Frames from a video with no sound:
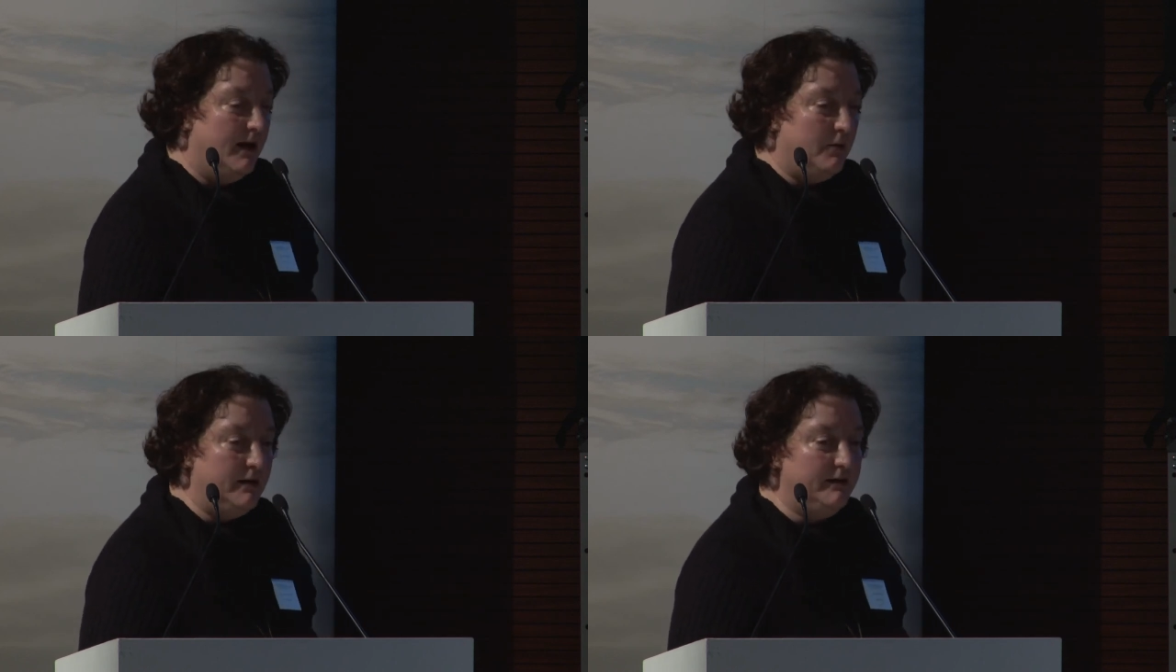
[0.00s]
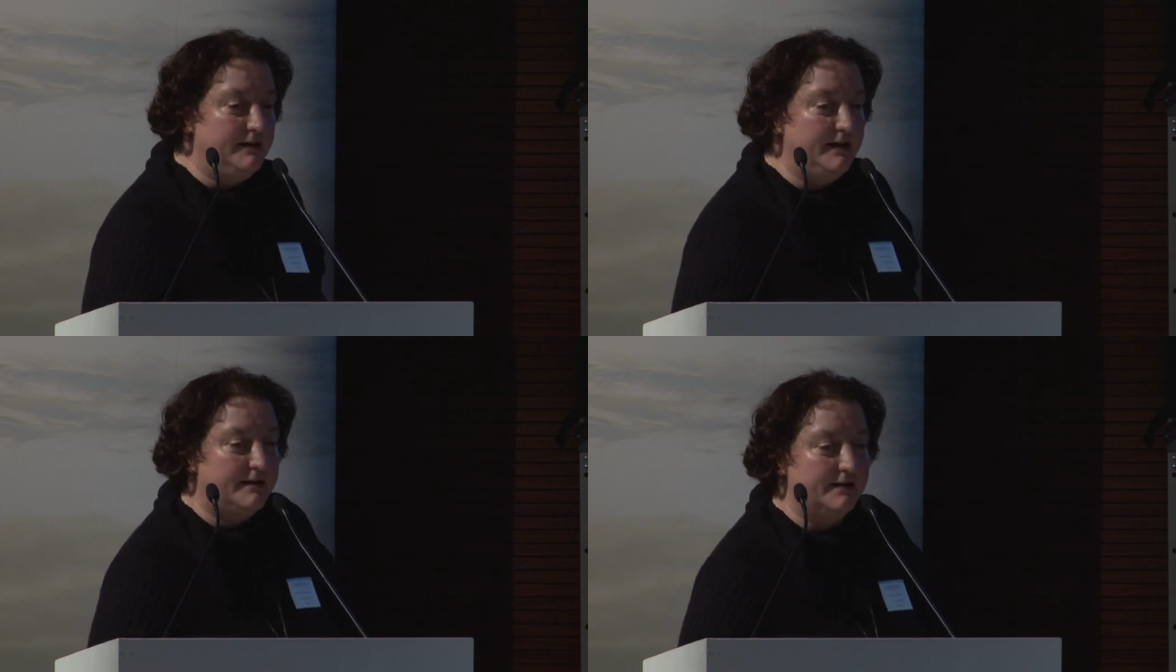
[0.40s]
And one of the
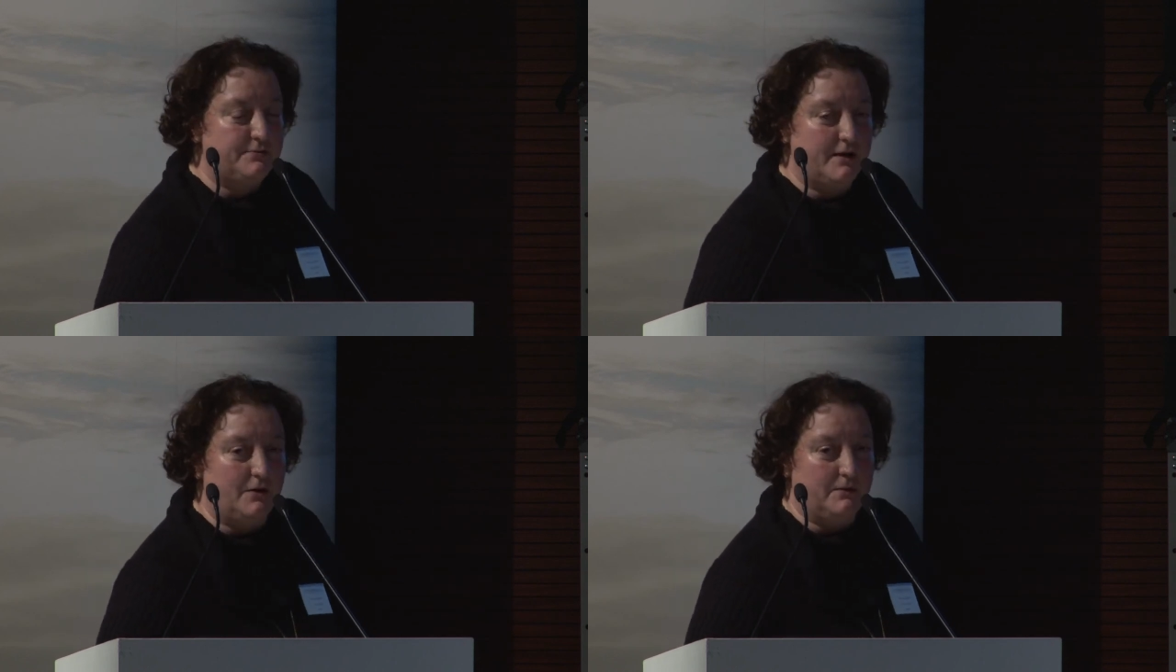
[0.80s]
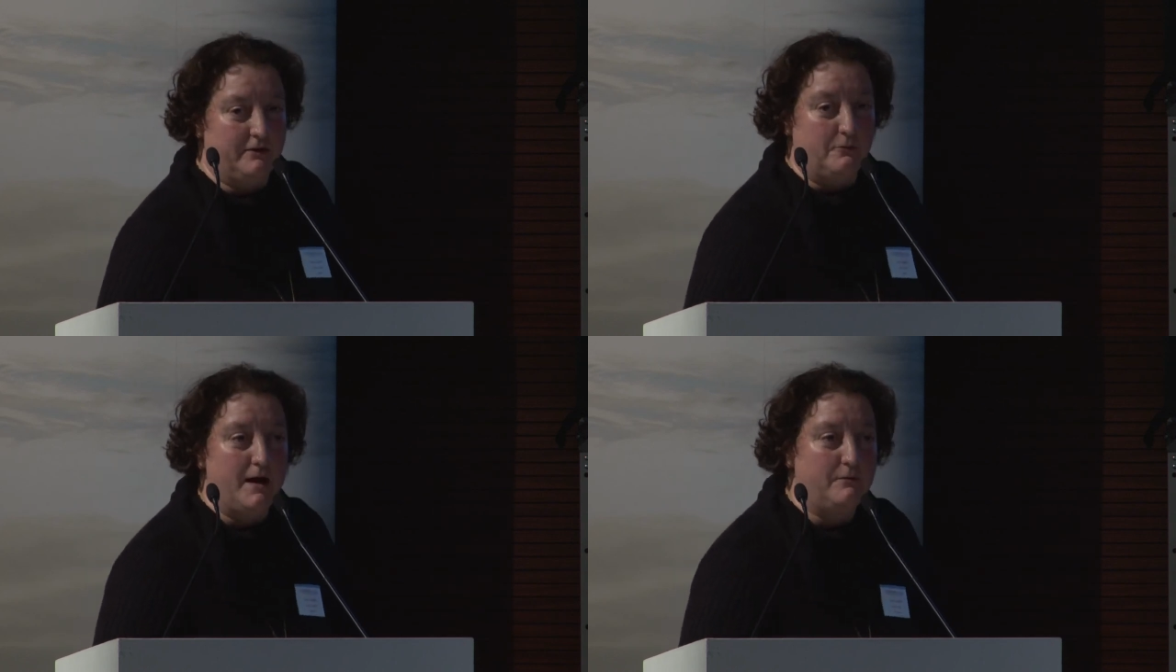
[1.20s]
neat things we got in
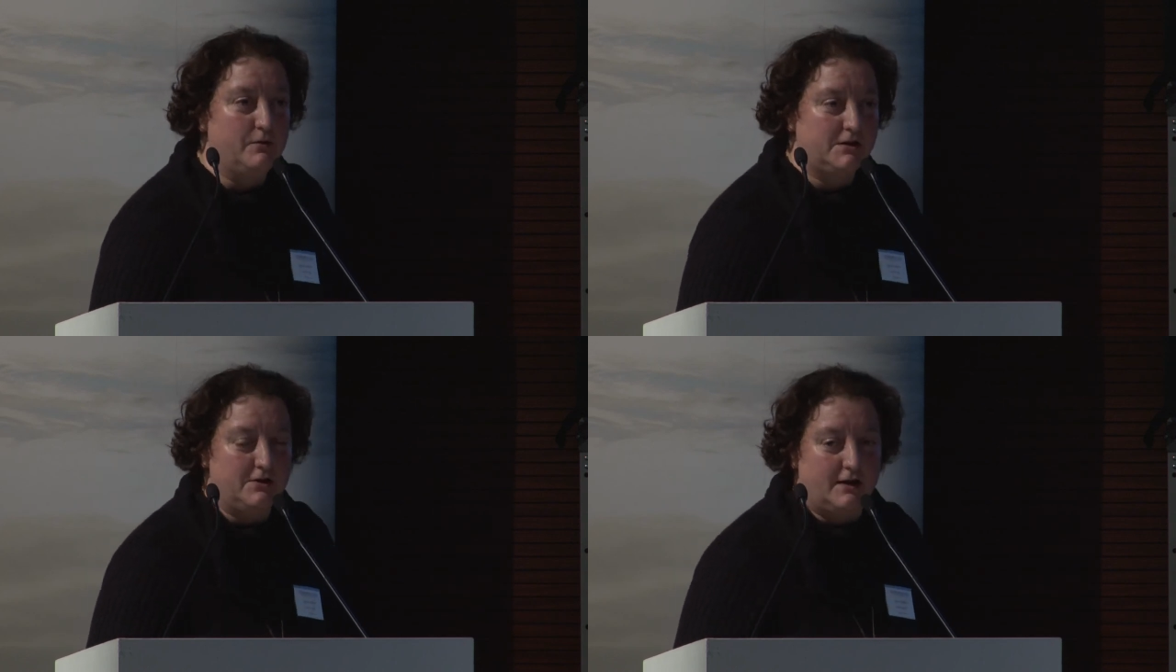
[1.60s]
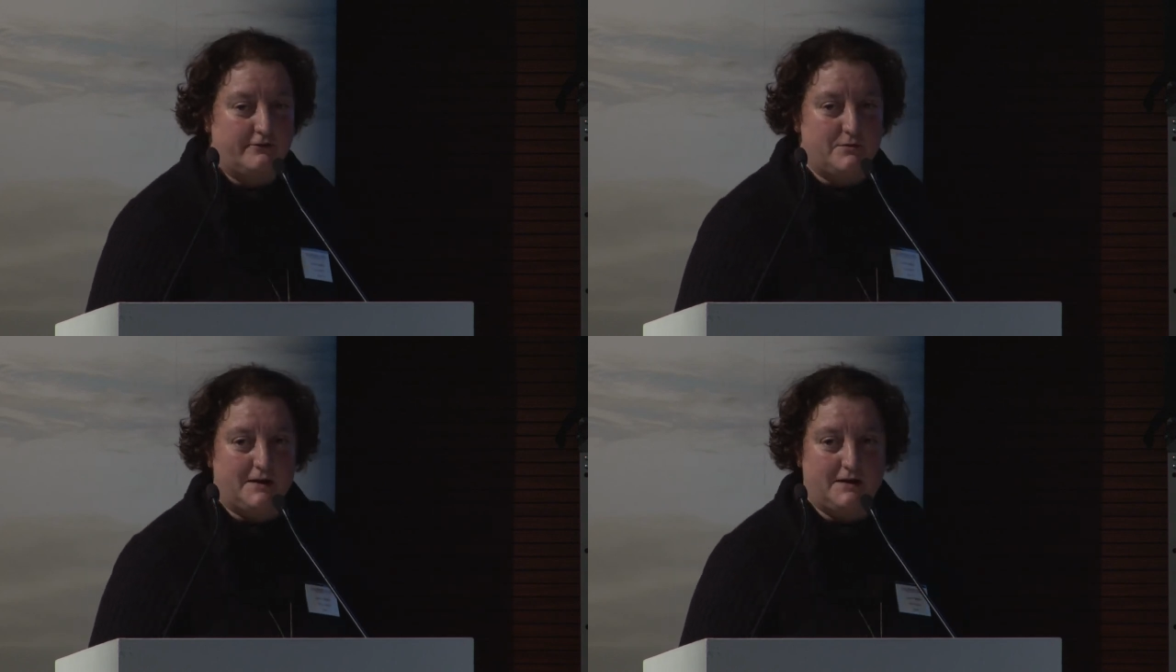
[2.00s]
the web, which not
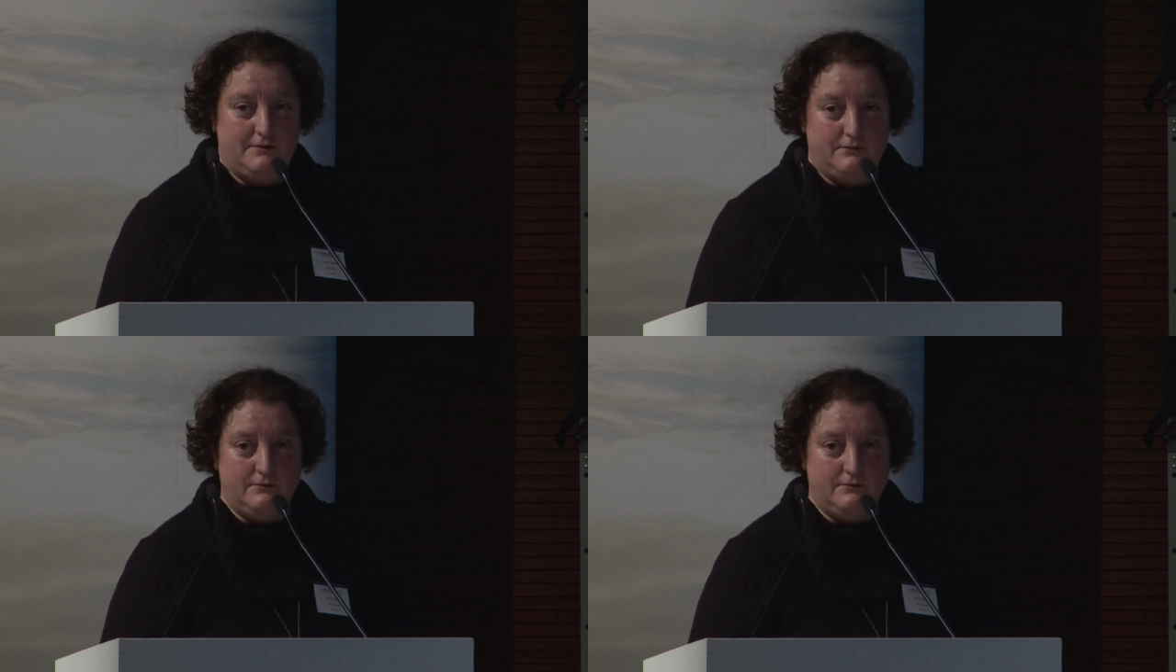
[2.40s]
everybody